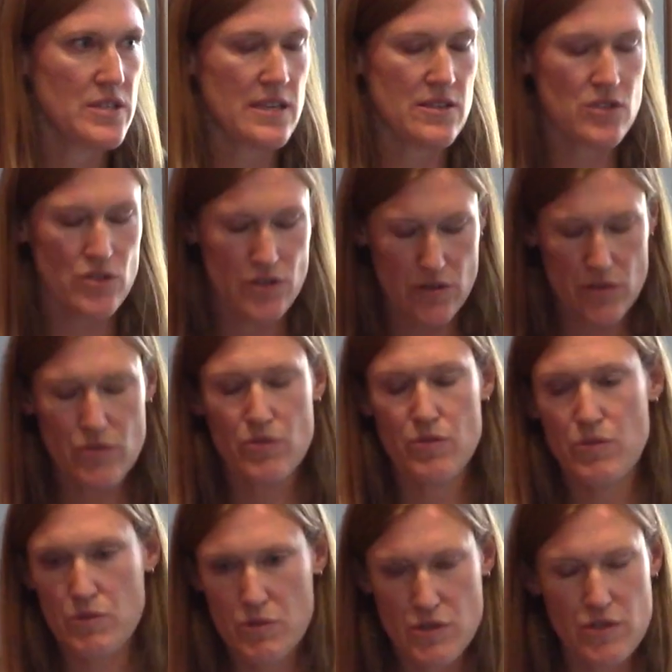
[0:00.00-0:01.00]
has
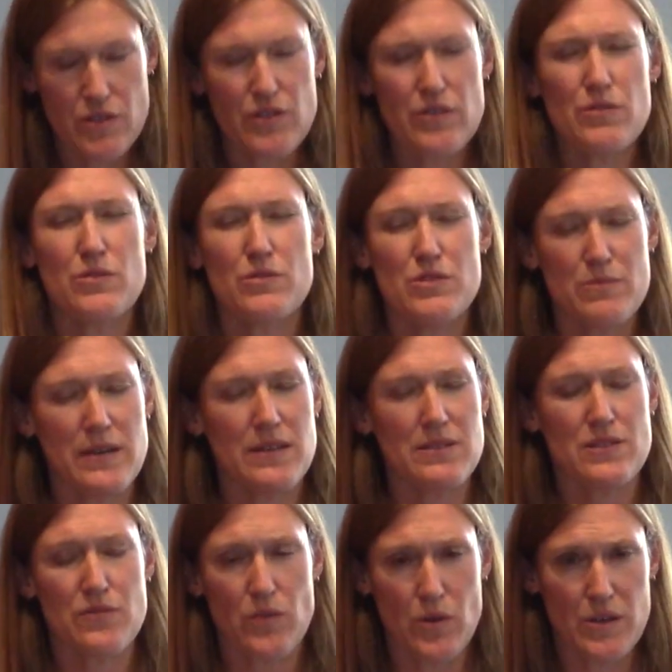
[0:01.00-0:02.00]
huge, huge
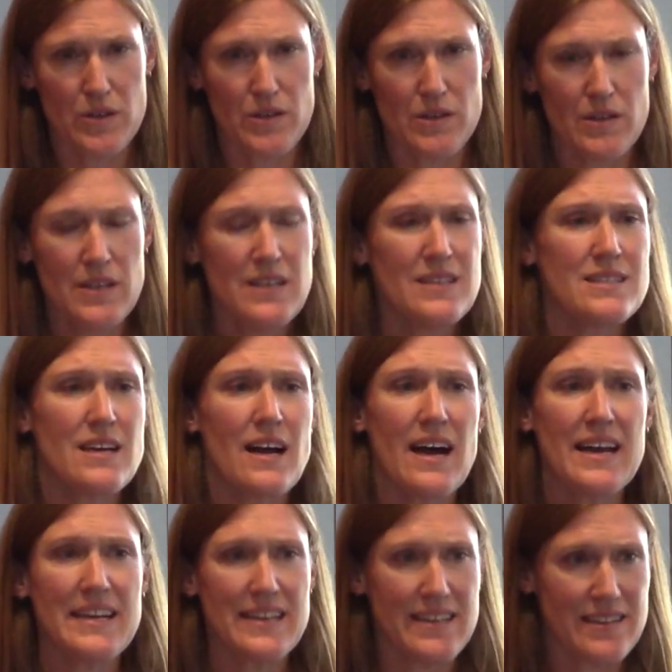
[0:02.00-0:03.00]
amounts of oil,
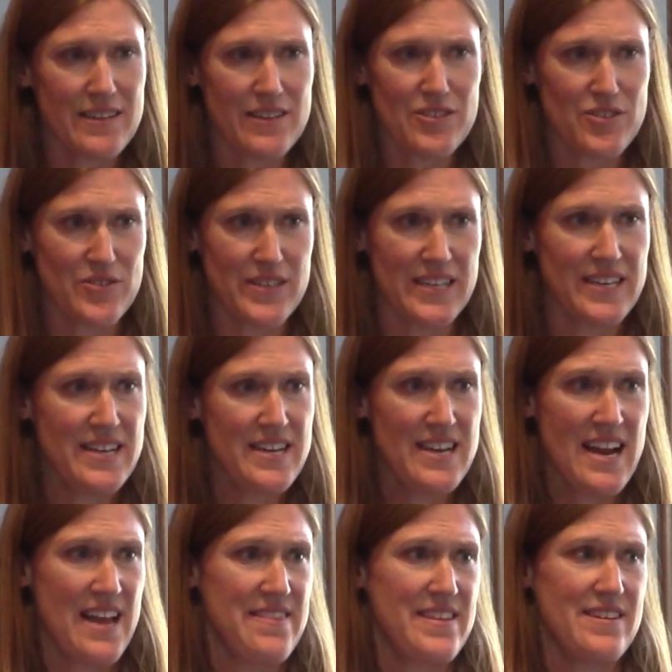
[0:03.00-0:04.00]
tiny country,
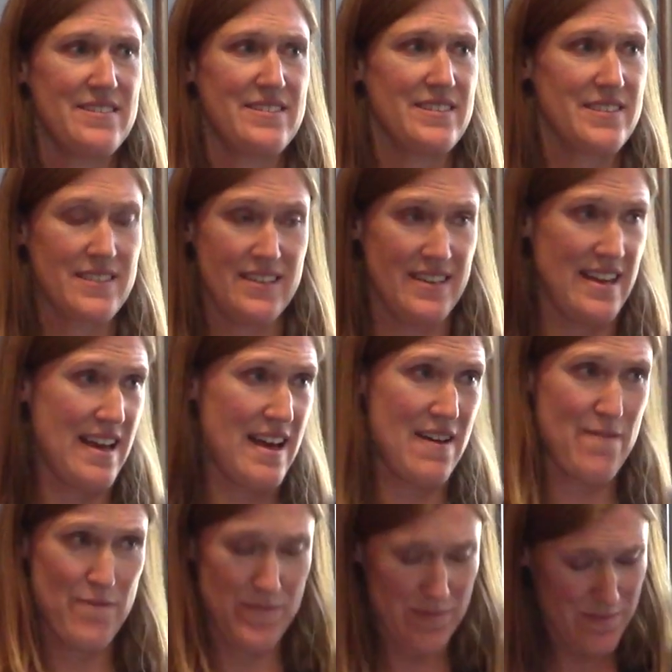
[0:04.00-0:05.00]
and they're just gonna
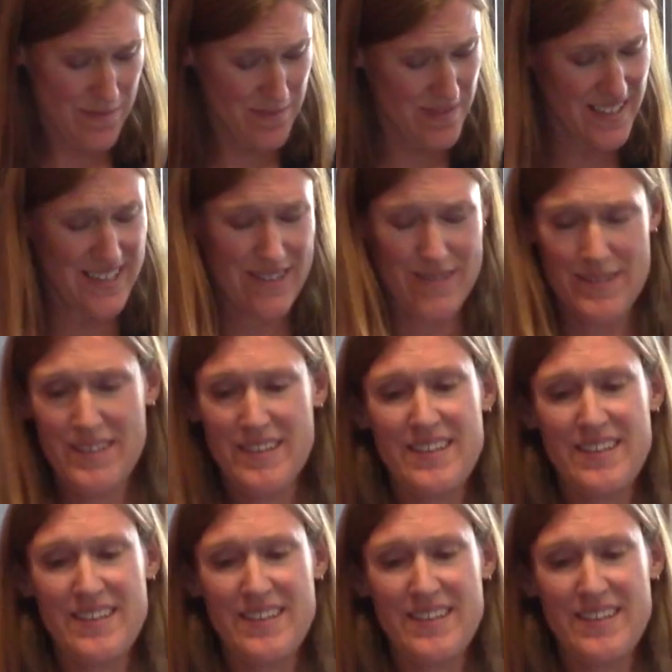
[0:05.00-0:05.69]
have, you know,